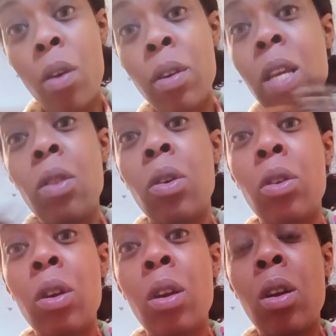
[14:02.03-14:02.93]
Neither.
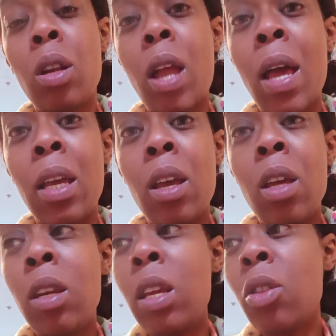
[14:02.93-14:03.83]
Like,
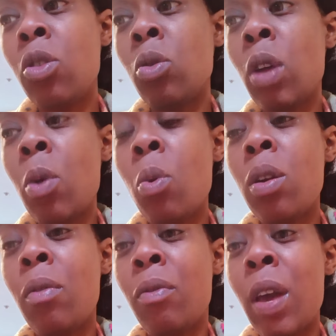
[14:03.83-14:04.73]
neither do they want
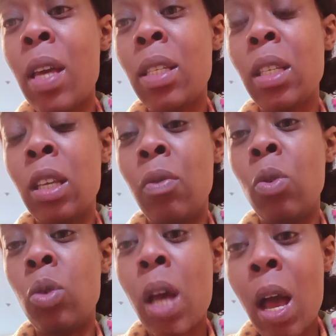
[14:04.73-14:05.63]
to invest, give you
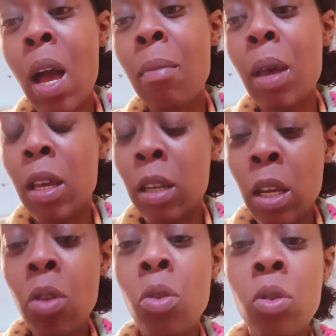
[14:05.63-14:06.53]
time.
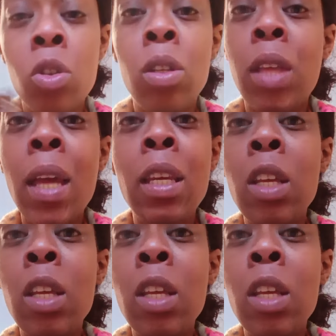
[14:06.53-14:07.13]
Neither. They